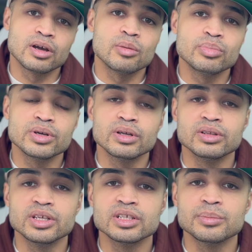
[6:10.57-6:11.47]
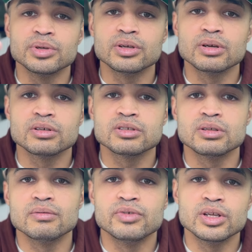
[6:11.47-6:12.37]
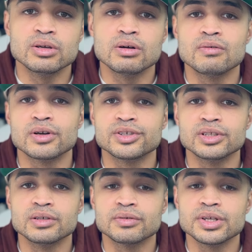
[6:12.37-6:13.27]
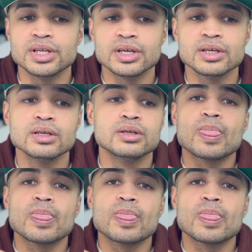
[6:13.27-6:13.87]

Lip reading: I'll put a link up here to the video of our delivery day.